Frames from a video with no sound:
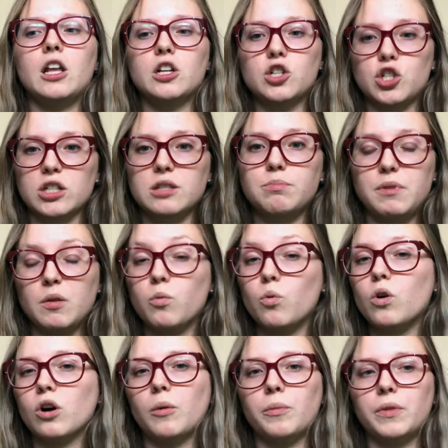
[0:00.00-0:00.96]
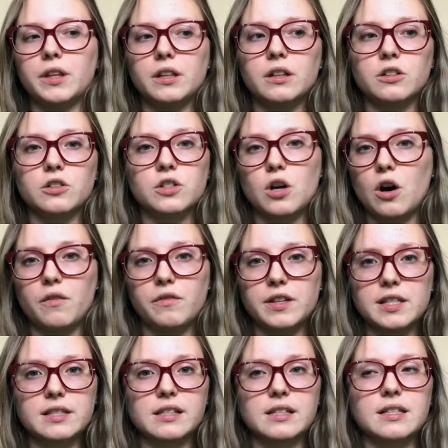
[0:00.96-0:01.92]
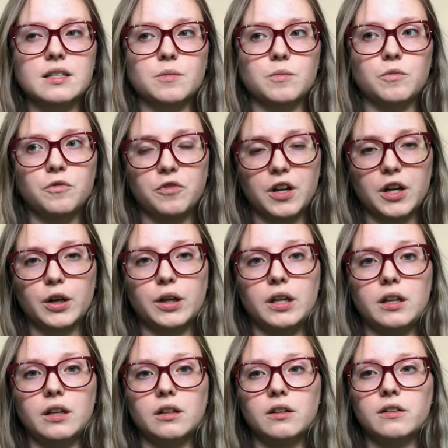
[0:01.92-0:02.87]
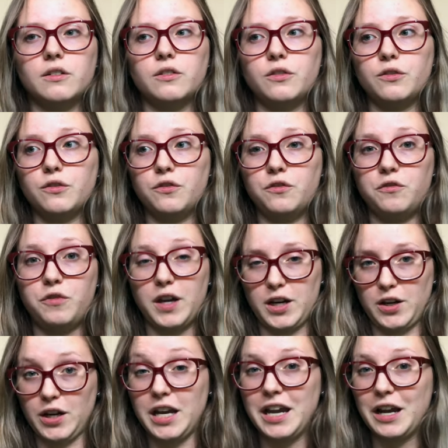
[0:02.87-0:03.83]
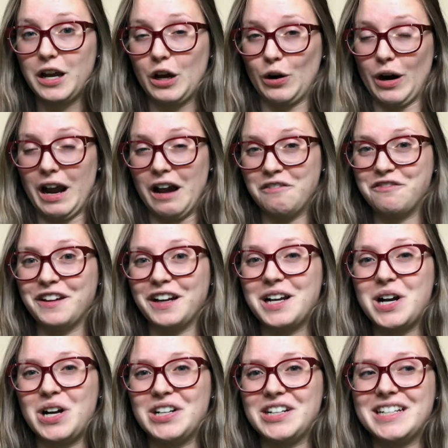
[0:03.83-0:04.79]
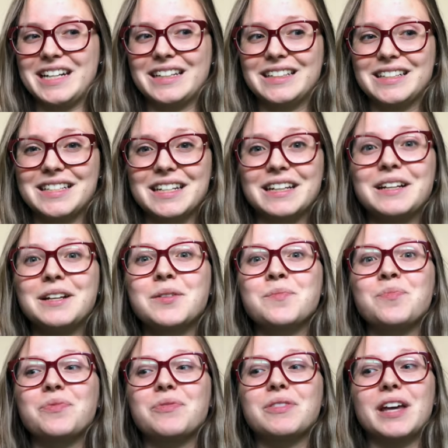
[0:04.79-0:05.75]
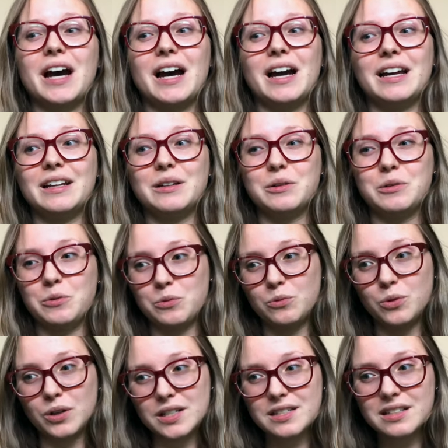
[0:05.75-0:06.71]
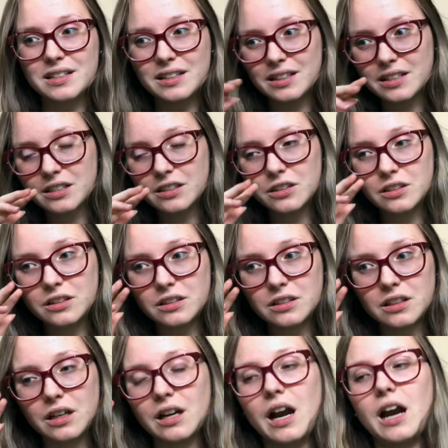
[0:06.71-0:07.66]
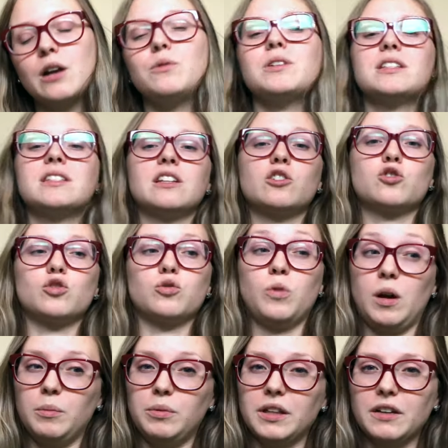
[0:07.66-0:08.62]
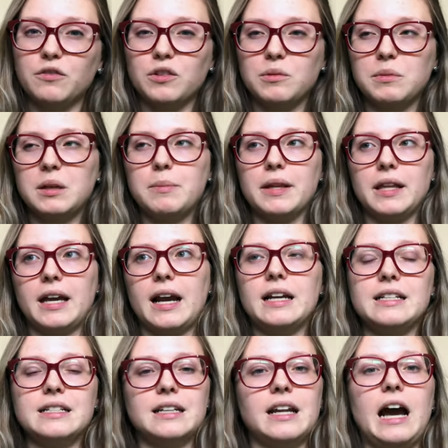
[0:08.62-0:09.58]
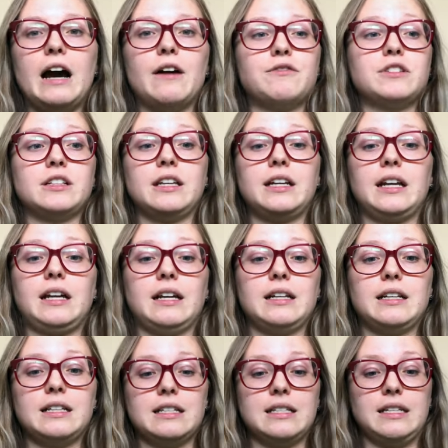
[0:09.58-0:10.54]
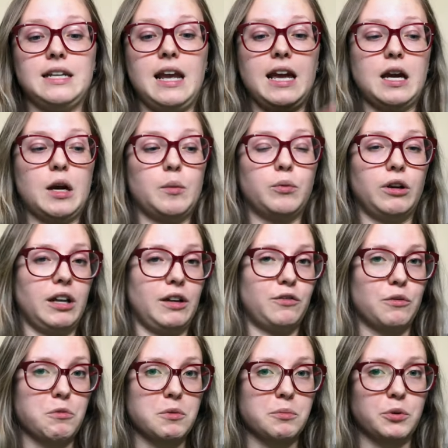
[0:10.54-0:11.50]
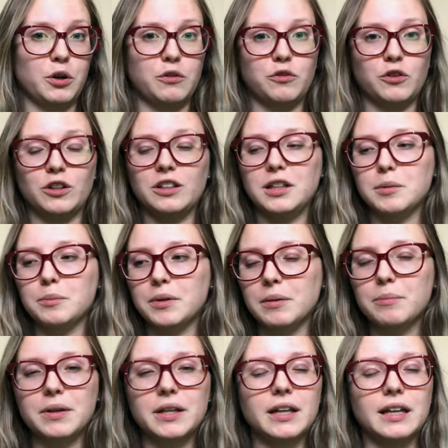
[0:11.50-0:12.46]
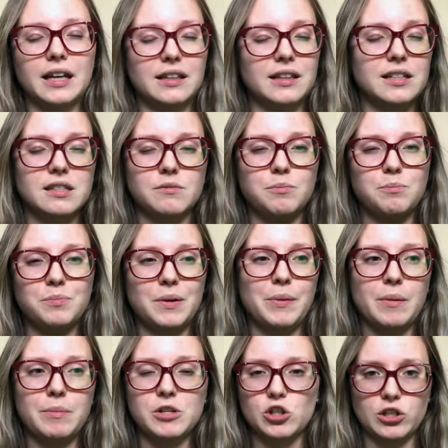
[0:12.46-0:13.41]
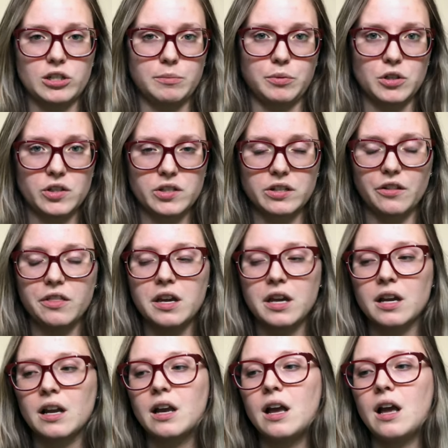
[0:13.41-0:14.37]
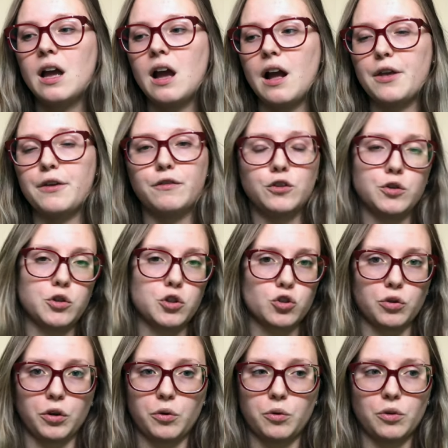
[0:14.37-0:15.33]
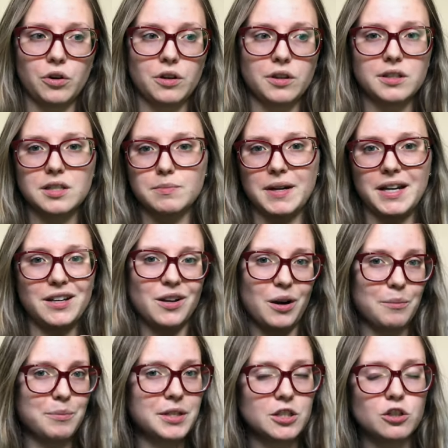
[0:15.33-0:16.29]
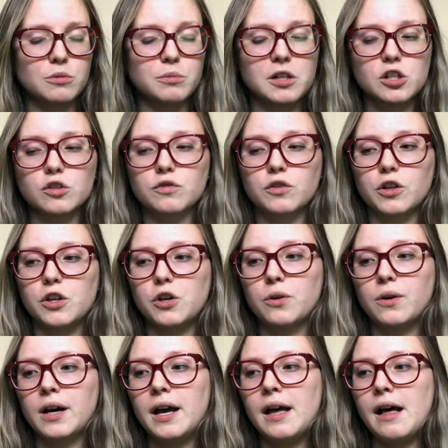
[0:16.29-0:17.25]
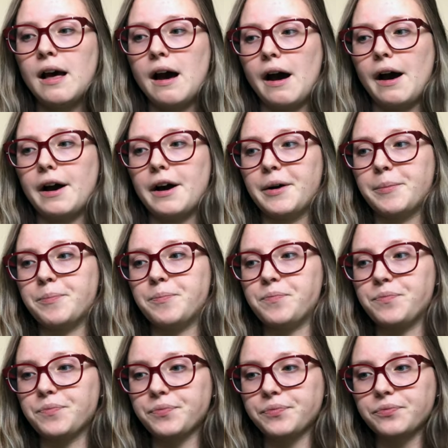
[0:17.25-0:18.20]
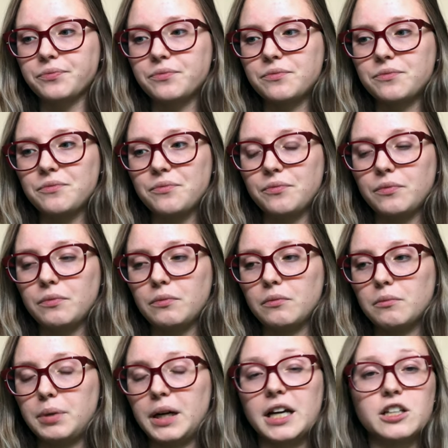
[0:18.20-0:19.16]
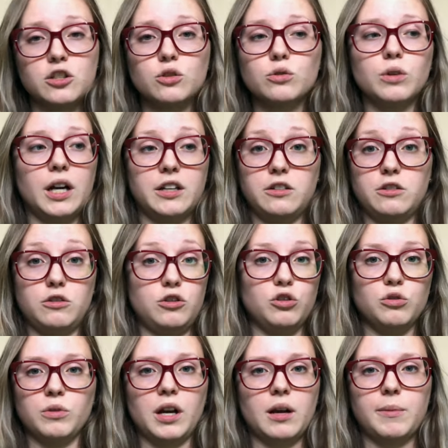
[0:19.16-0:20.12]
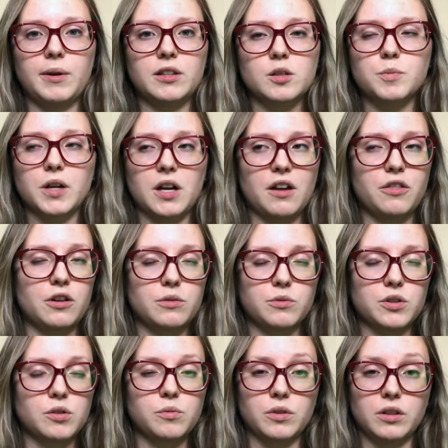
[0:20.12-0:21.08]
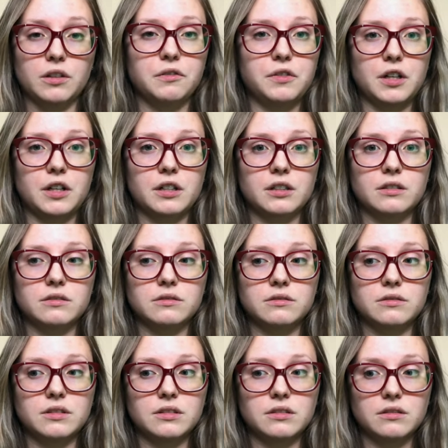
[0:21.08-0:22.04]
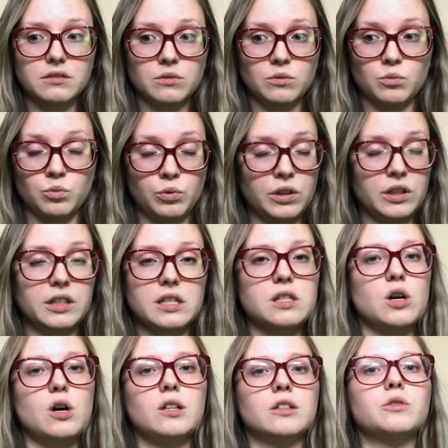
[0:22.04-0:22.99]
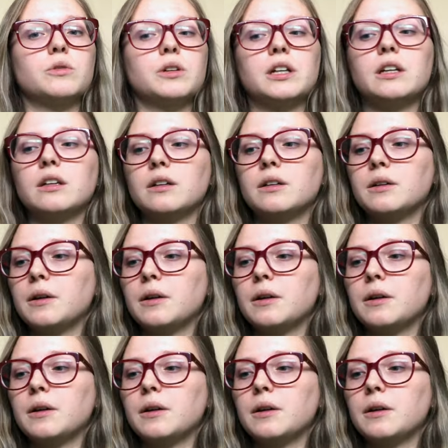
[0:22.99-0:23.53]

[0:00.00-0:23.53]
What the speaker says: Just be warned, there's obviously some very, very graphic content that was a little, I don't want to say troubling for me, but like I did have to like take a break from the book for a little bit. But again, that might be just a personal thing. If you enjoy horror, this might not be too much for you. But I do recommend this book. I thought it was a really fucking, really solid read.